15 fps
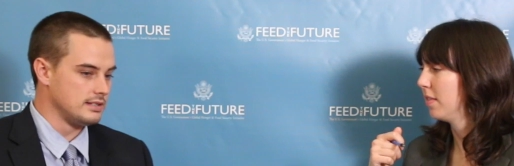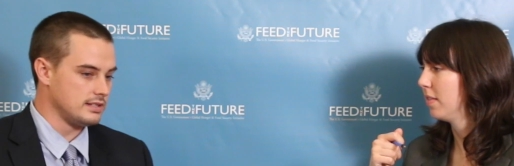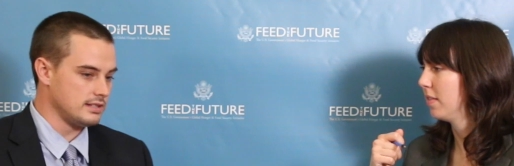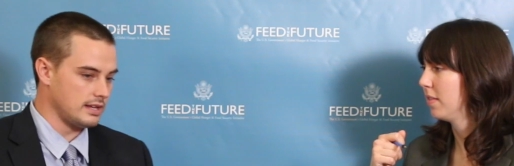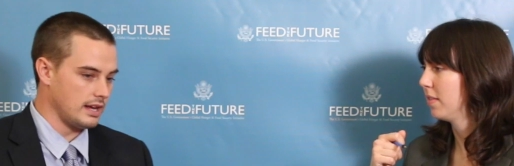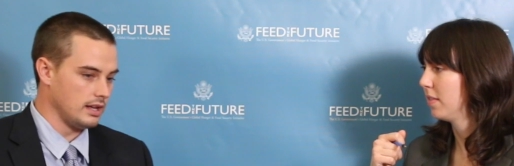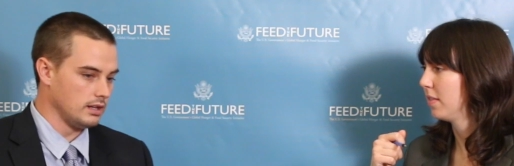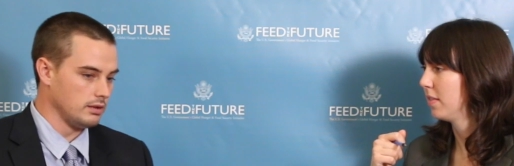Speaker 1: that's
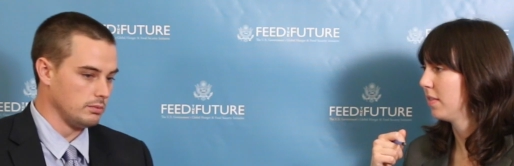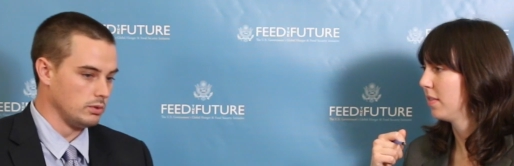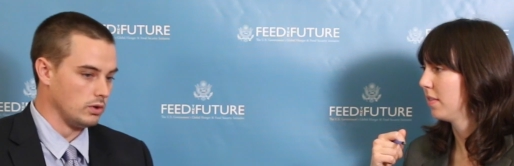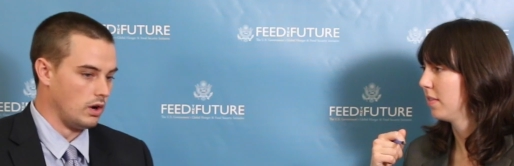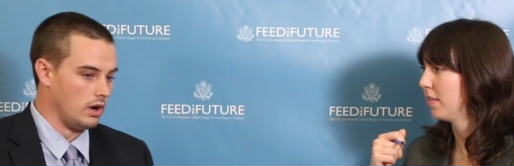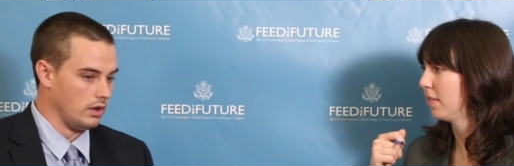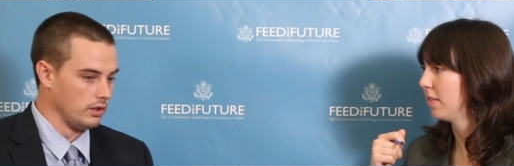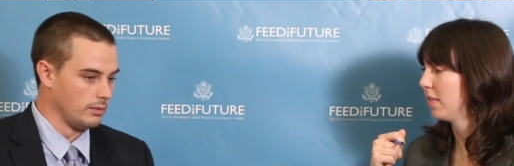scalable
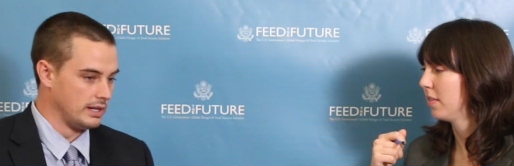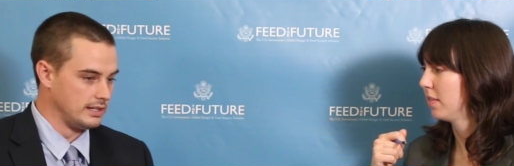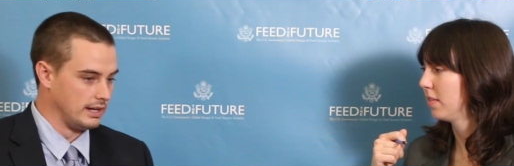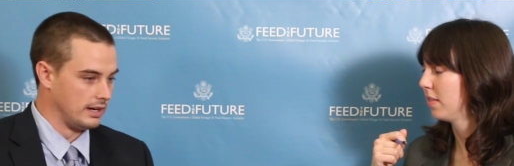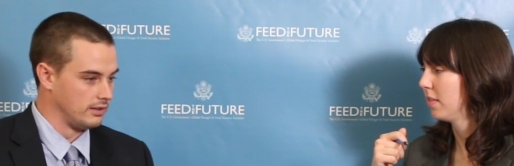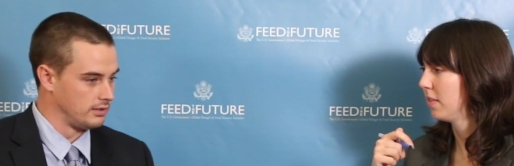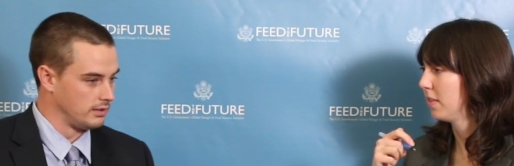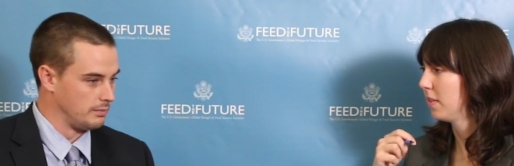all the way
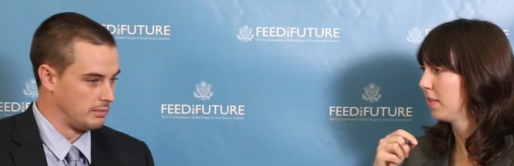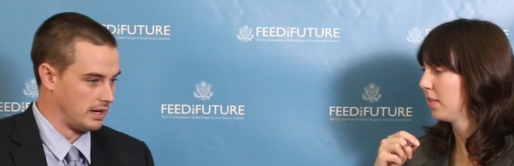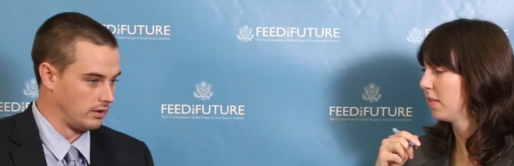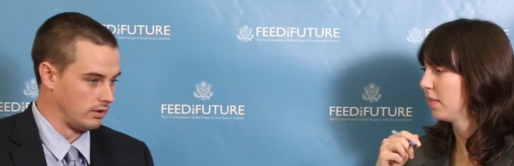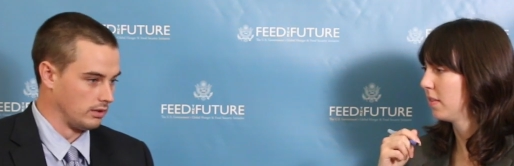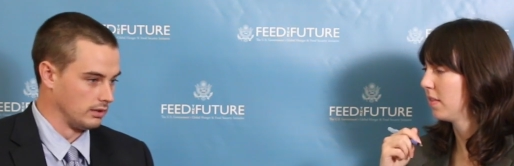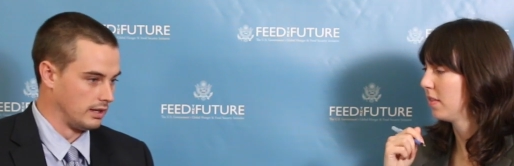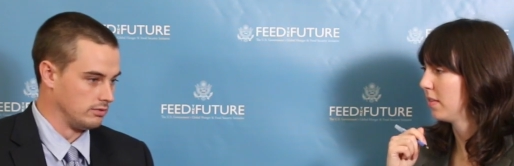down to the
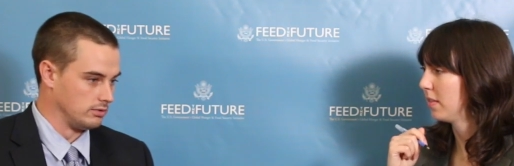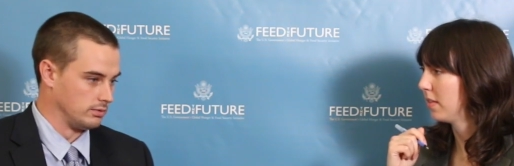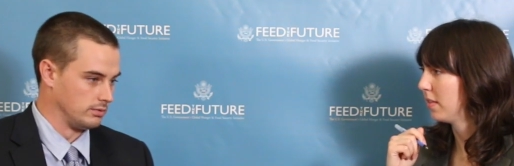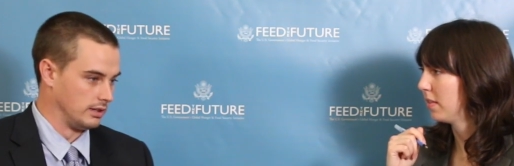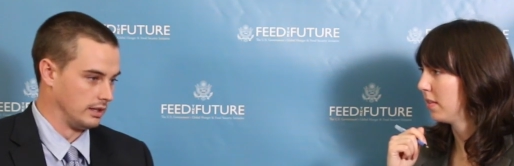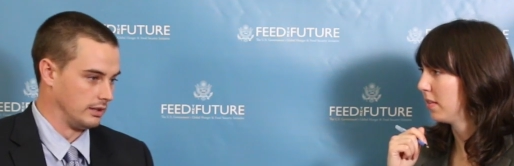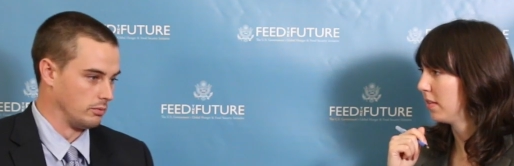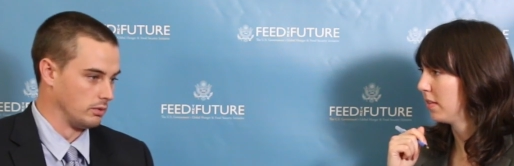micro level,
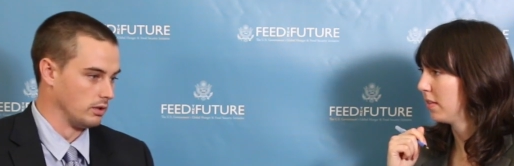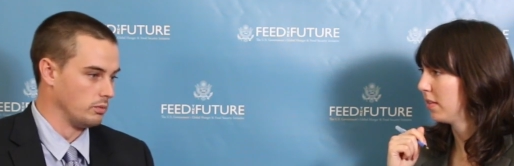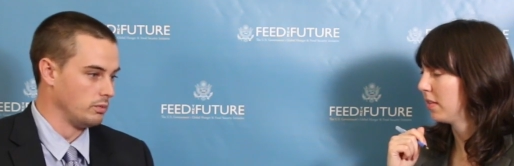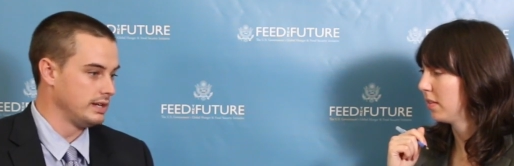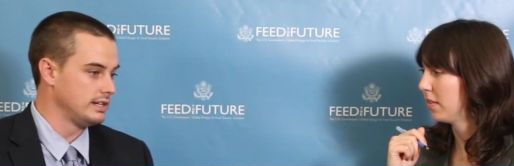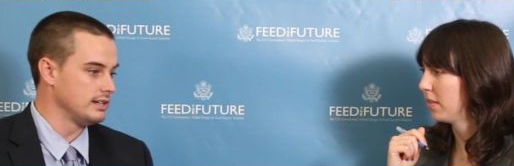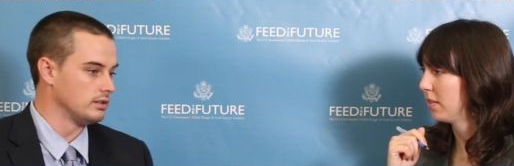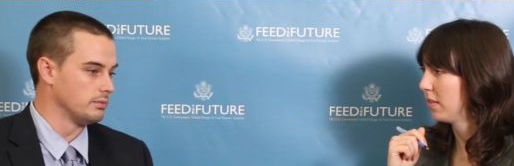really. Where we
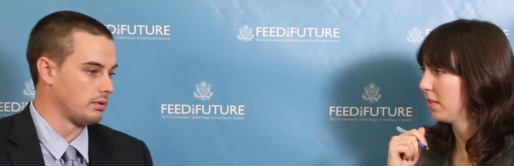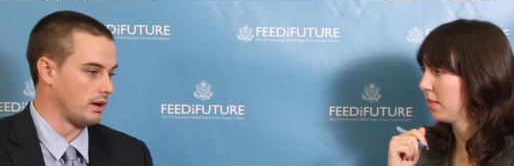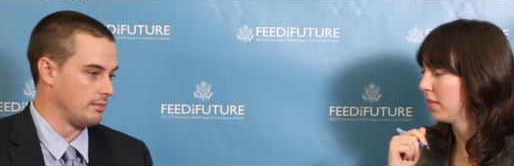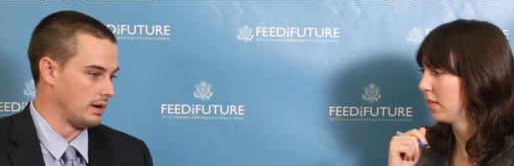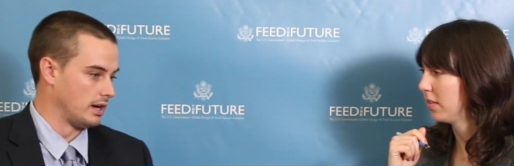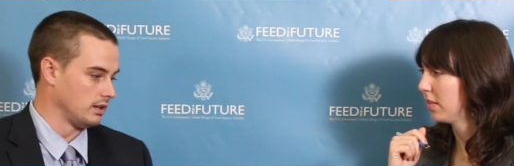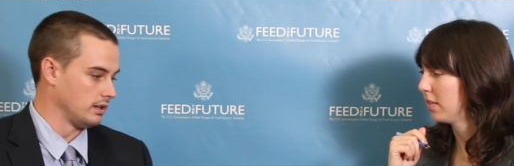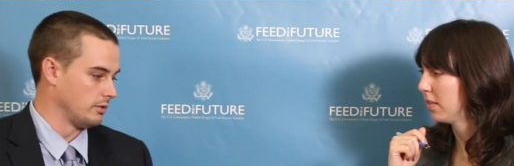deal
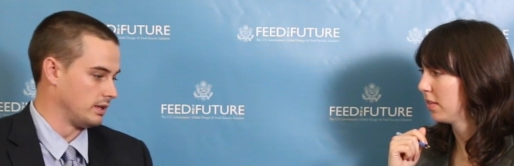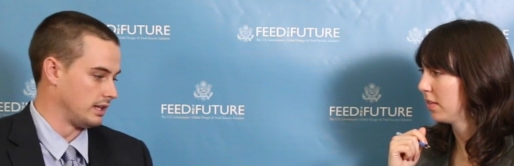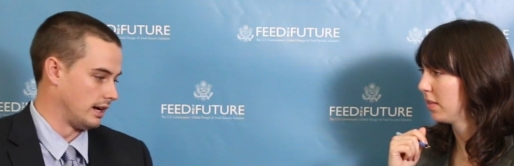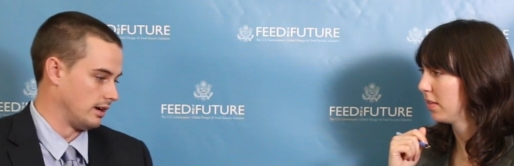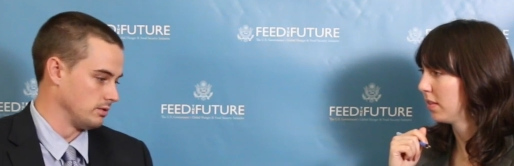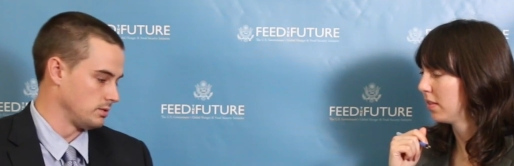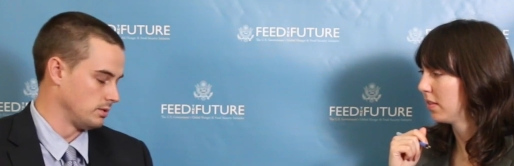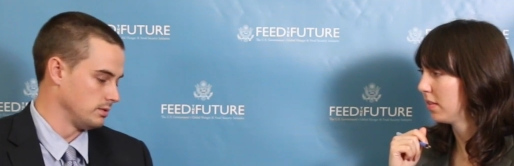primarily with
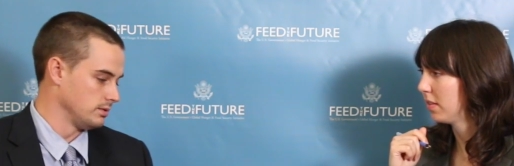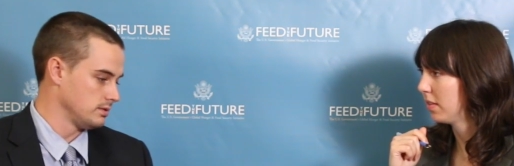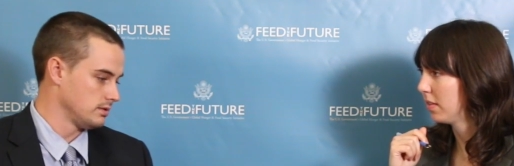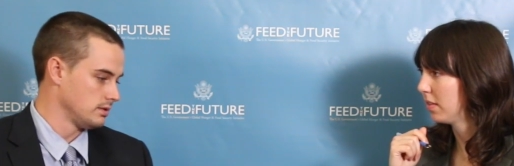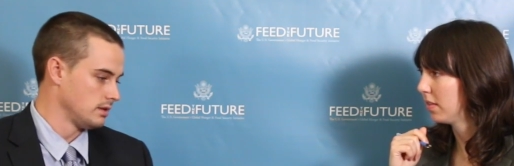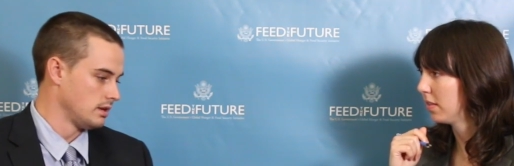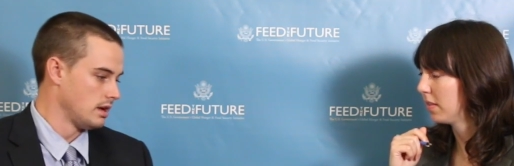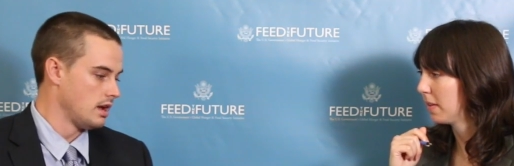households,
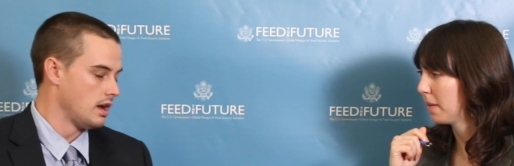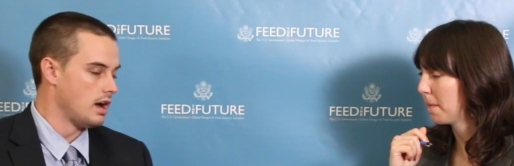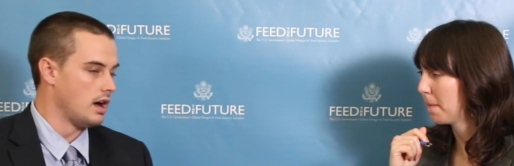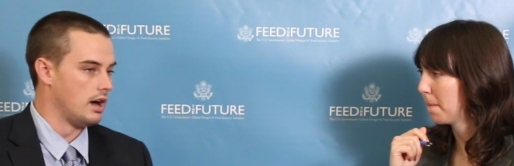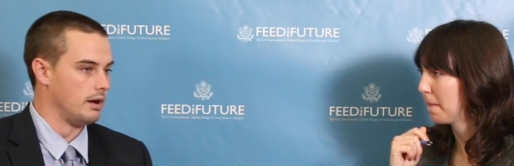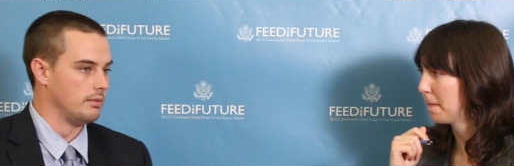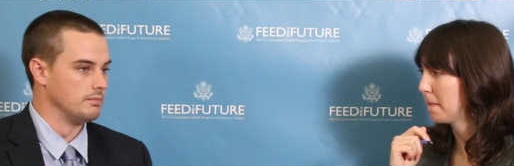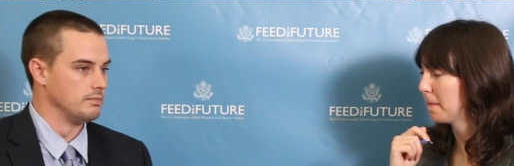
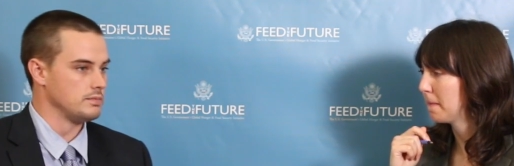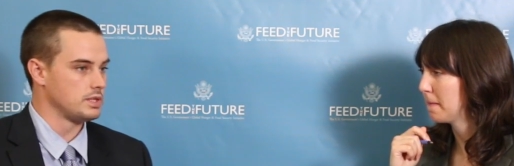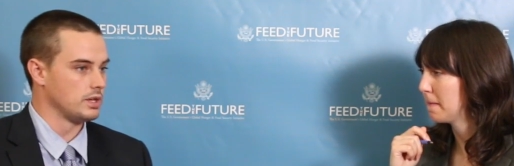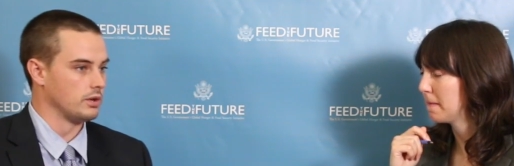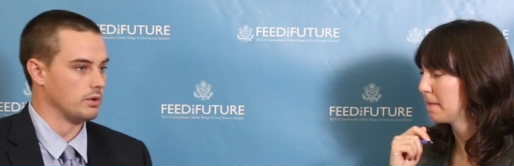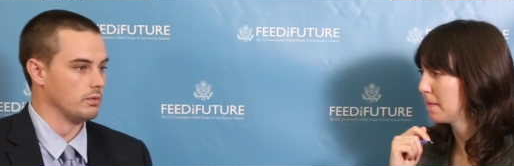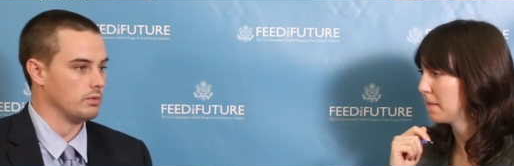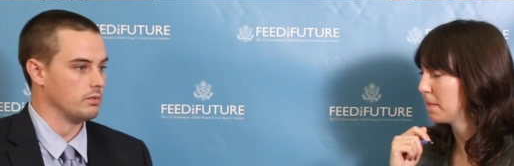um,
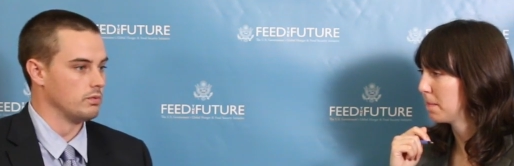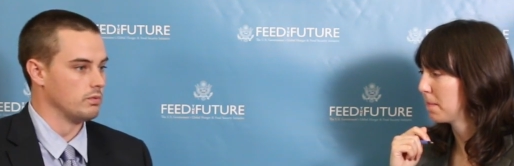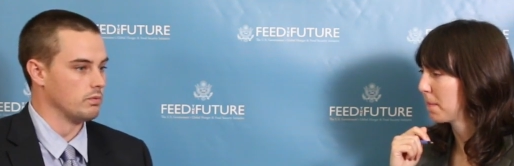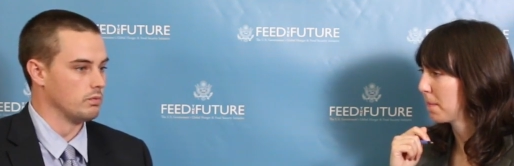so